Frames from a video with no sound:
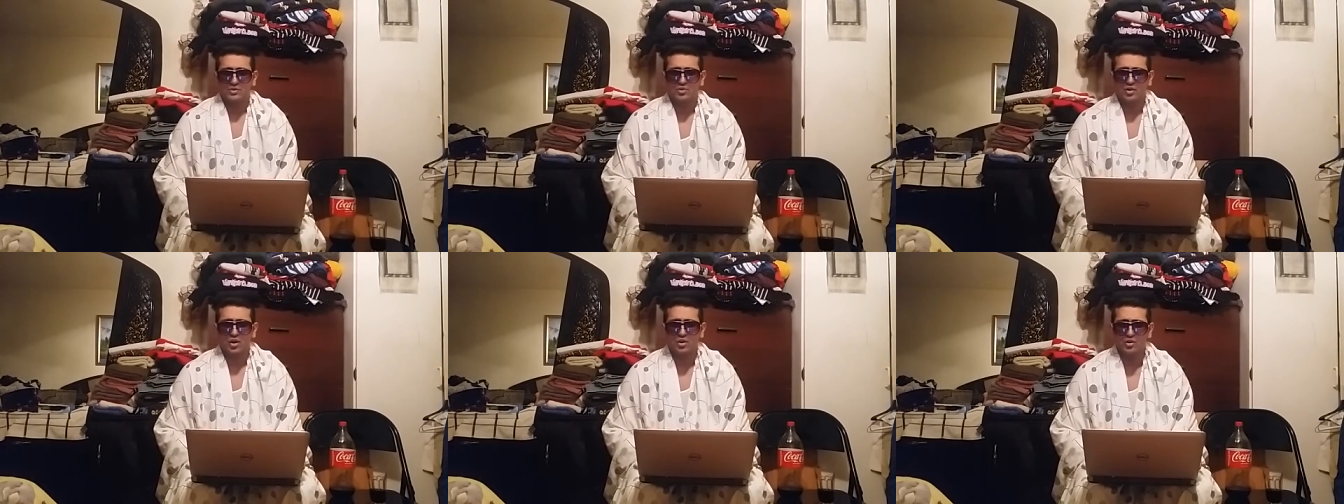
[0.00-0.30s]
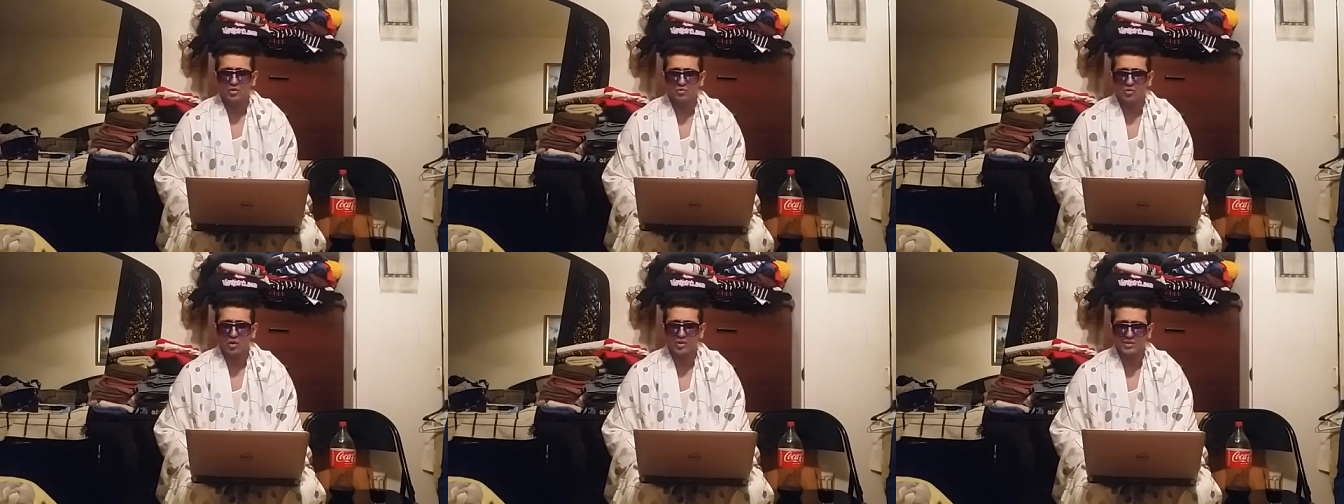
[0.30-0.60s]

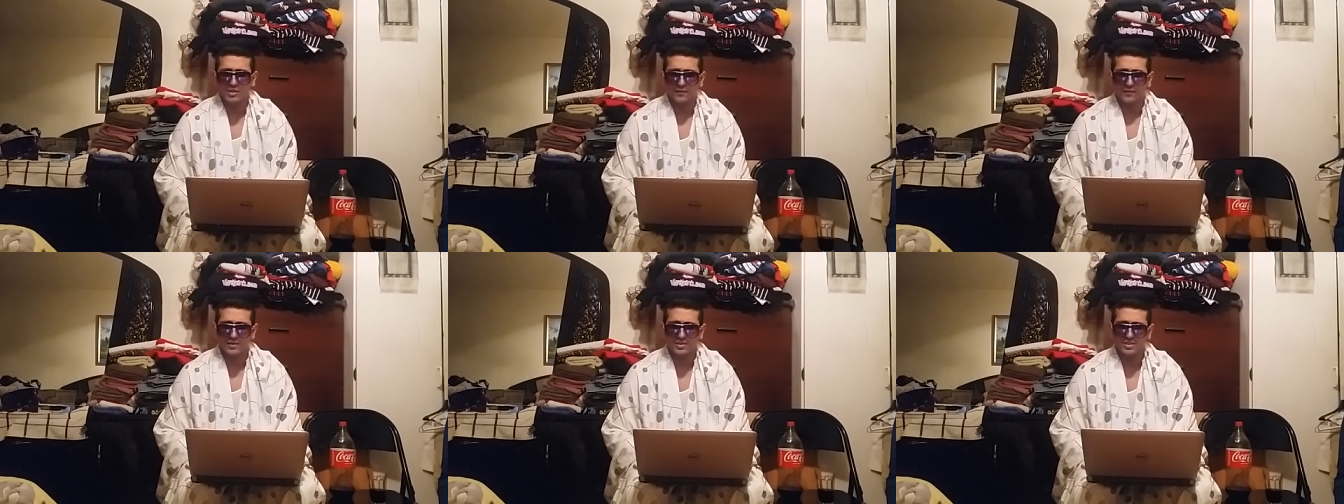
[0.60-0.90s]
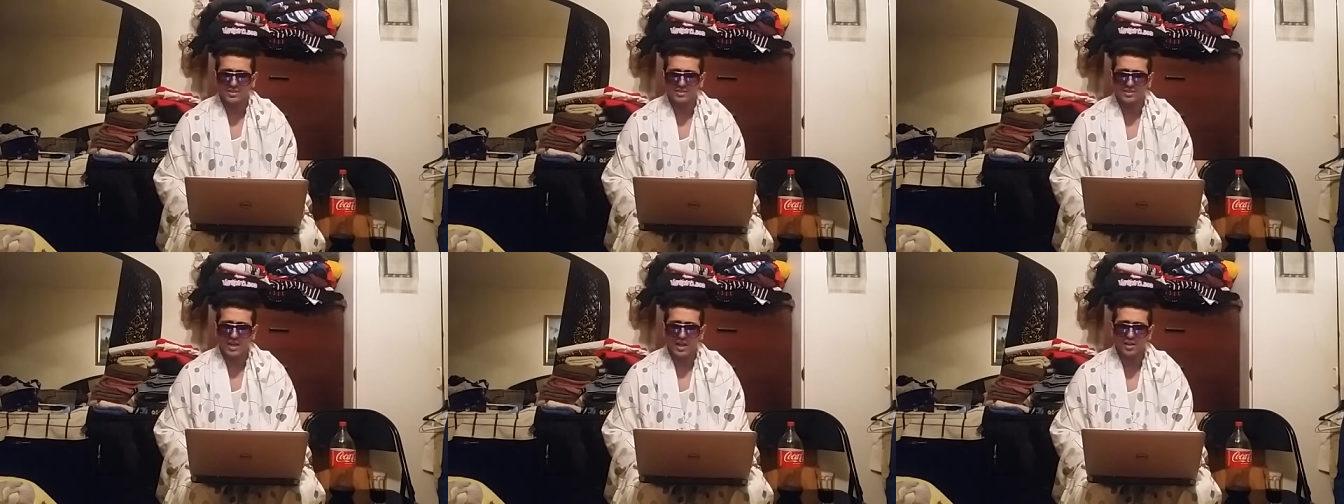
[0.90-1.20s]
Thunder Rosa
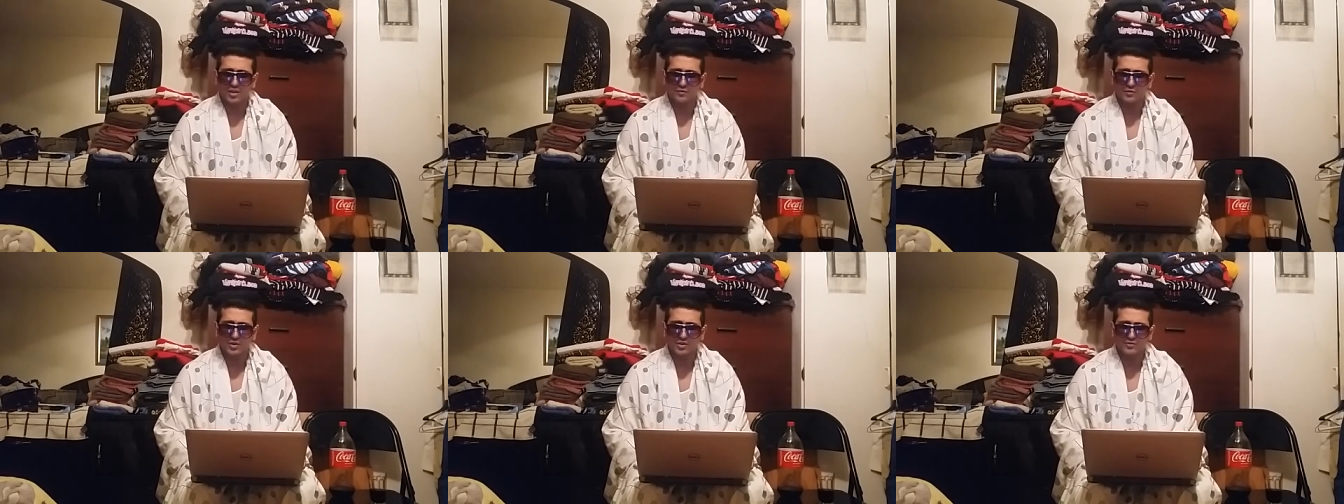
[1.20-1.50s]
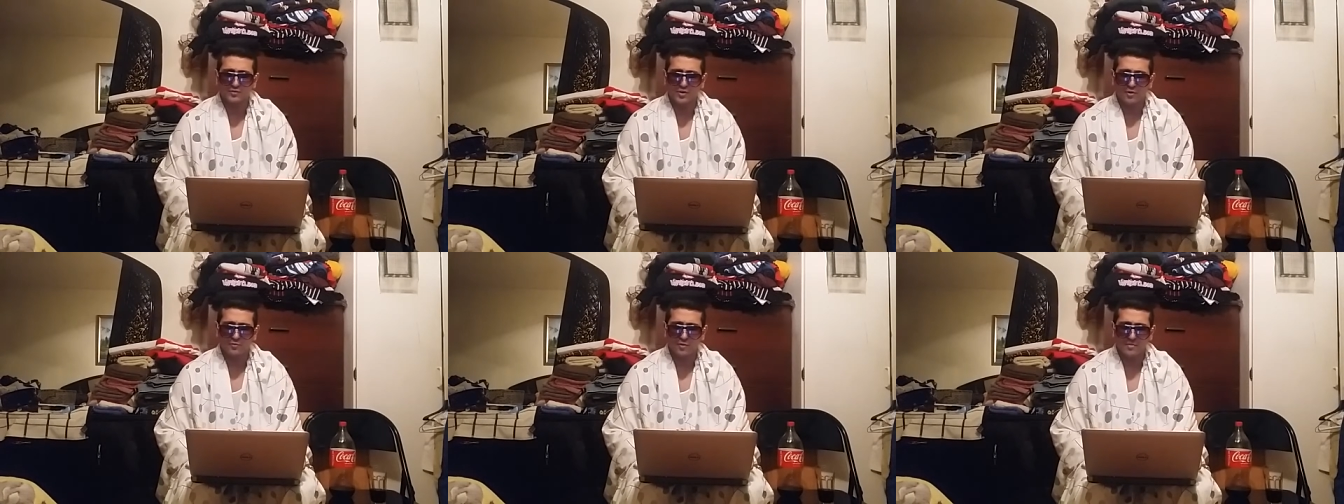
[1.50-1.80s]
versus Nyla
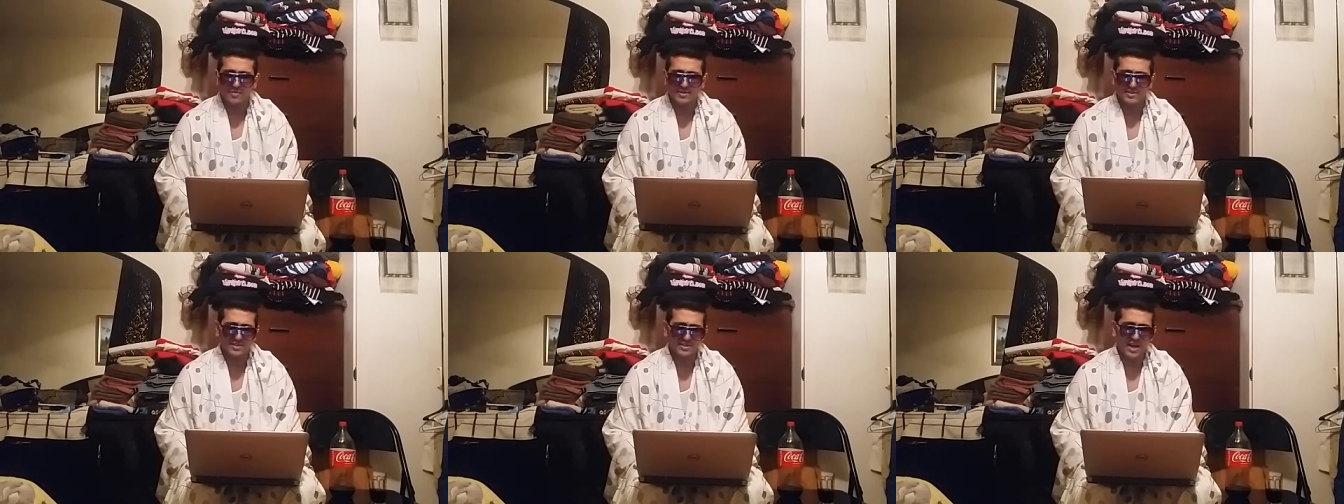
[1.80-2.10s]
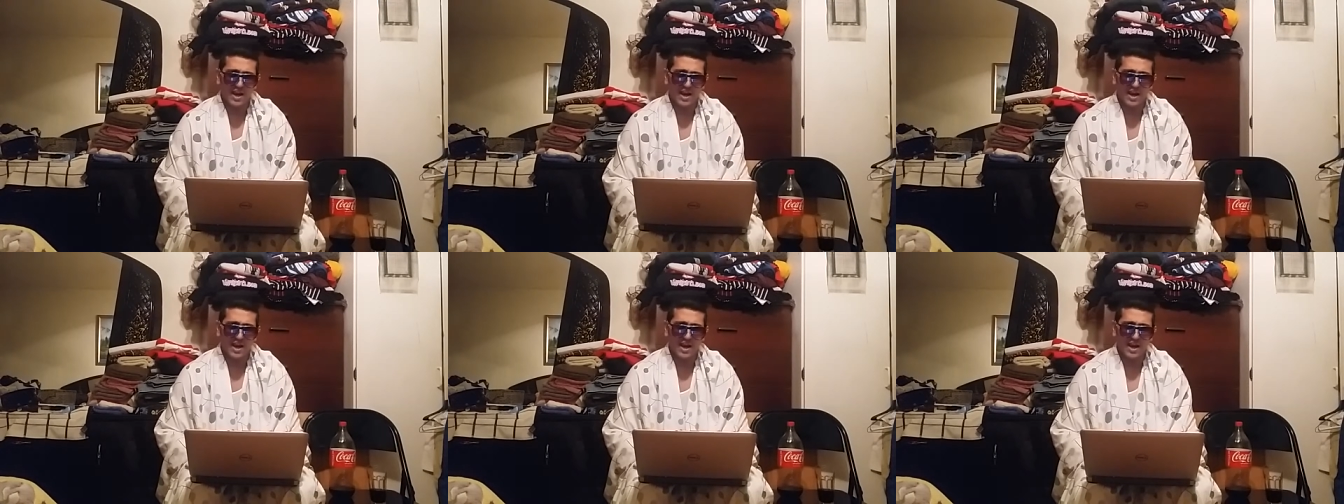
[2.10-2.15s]
Rose for the women's